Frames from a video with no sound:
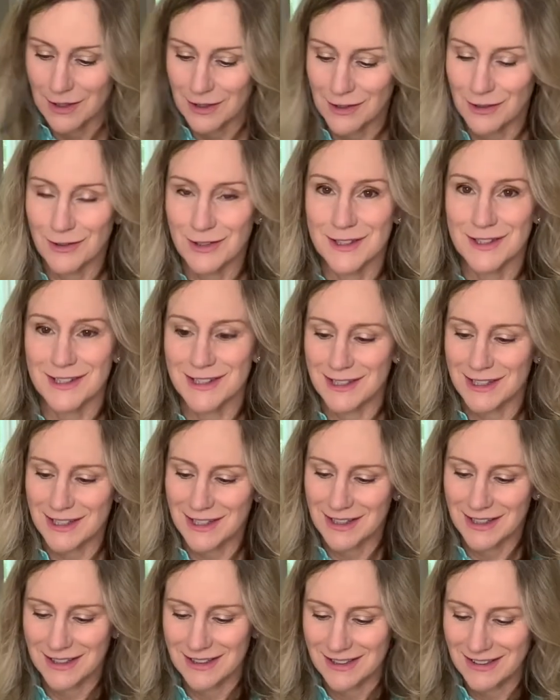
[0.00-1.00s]
You can
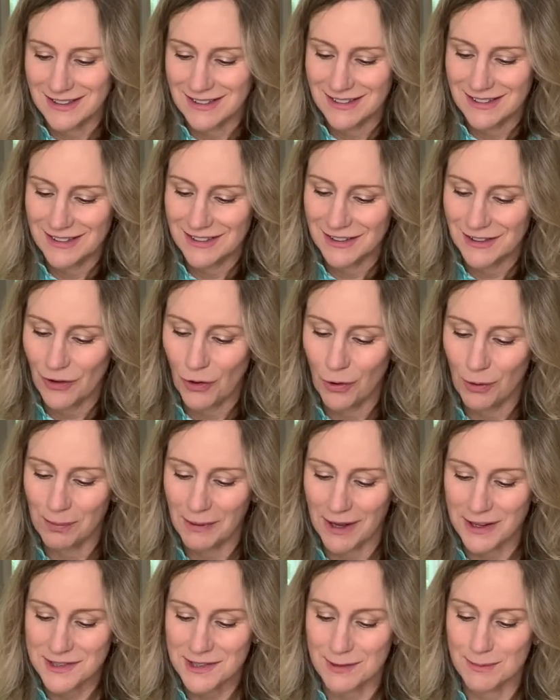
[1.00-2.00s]
see whole
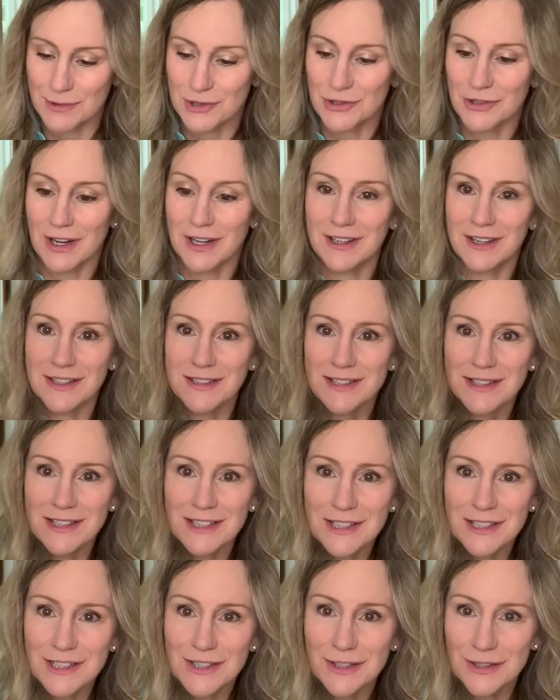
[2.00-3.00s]
blossoms dry
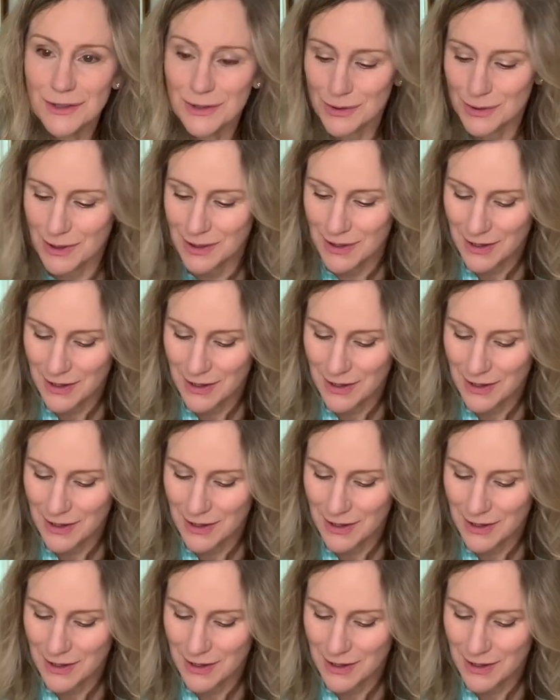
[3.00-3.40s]
nicely too.